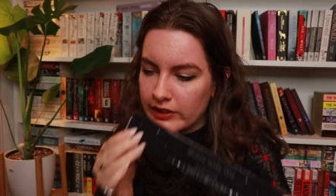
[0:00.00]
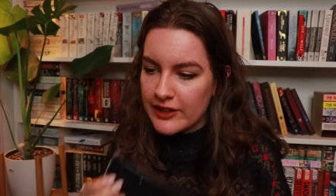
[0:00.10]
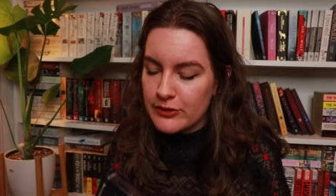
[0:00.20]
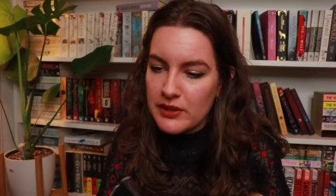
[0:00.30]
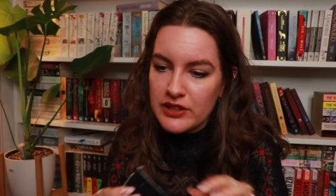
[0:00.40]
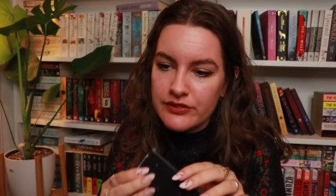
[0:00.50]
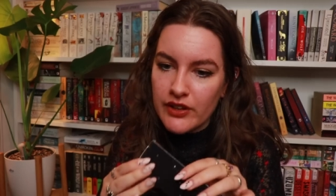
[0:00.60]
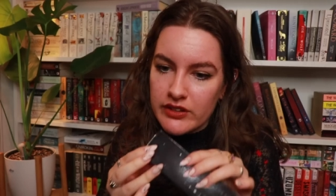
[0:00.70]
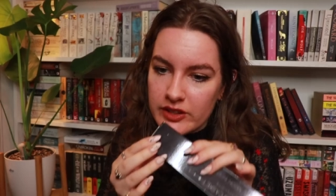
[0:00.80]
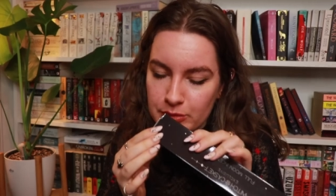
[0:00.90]
that smells
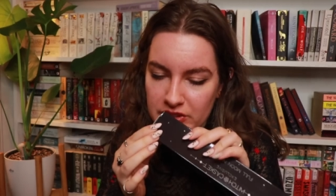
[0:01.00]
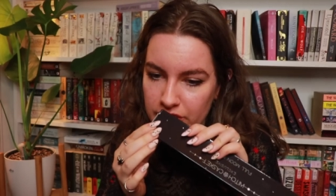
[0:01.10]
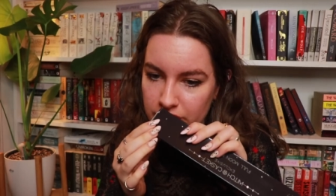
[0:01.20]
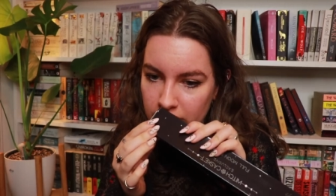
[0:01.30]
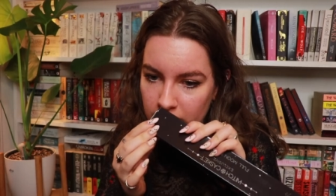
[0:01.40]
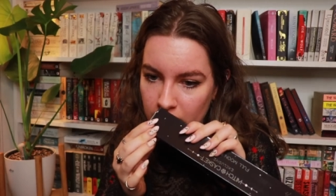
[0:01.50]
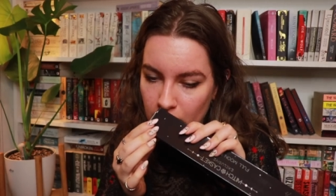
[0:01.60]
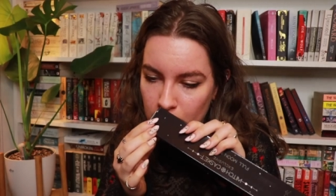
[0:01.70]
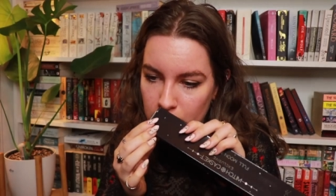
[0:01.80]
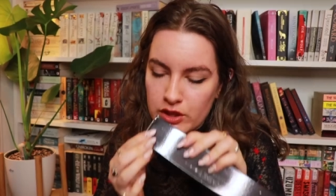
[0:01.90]
very specifically
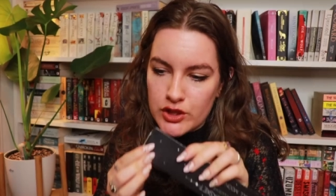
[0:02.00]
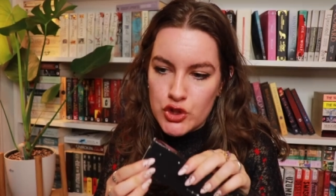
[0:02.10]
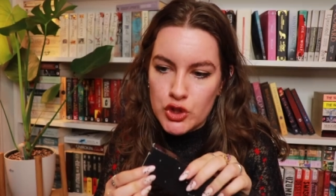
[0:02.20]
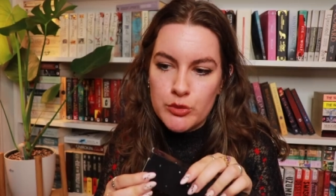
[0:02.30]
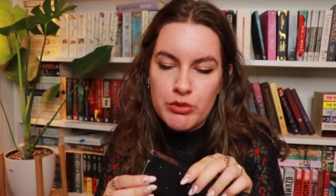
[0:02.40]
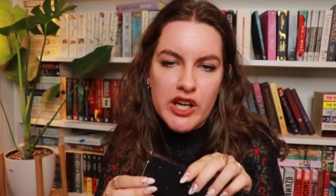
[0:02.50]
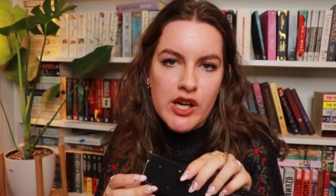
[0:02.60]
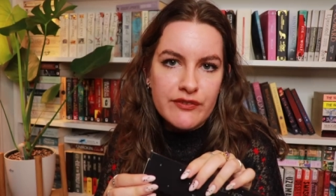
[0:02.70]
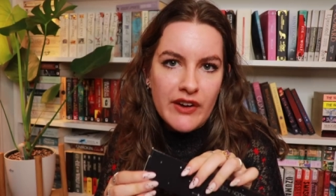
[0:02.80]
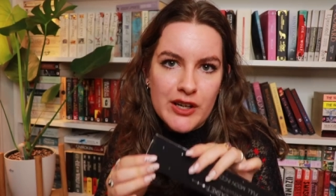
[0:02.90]
of the
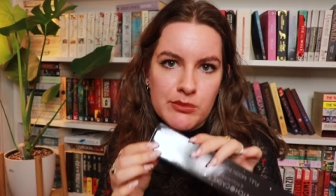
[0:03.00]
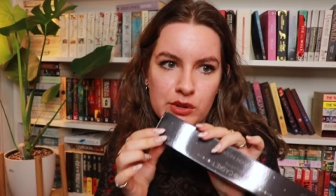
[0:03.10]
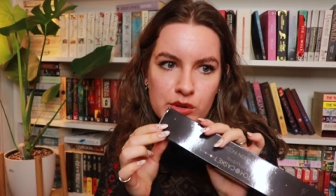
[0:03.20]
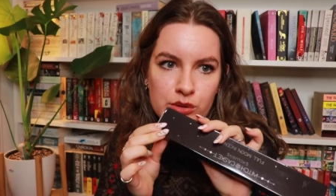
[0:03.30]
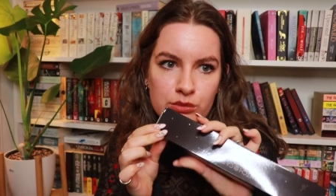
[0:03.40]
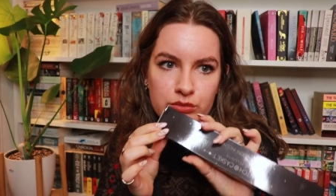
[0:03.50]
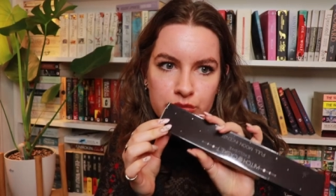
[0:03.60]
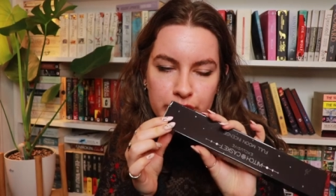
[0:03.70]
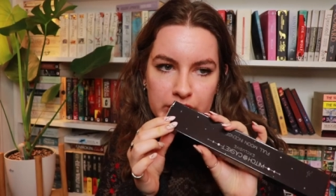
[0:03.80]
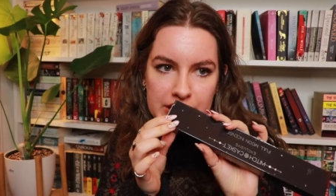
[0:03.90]
Jawbreaker Fireball
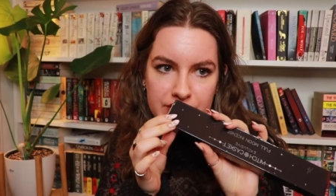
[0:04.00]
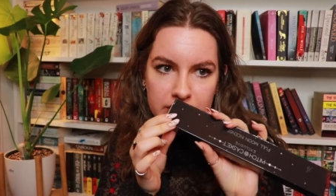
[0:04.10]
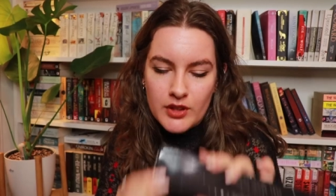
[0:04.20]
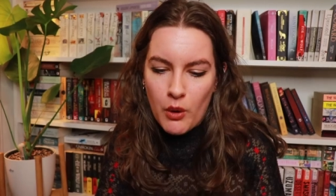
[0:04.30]
flavour.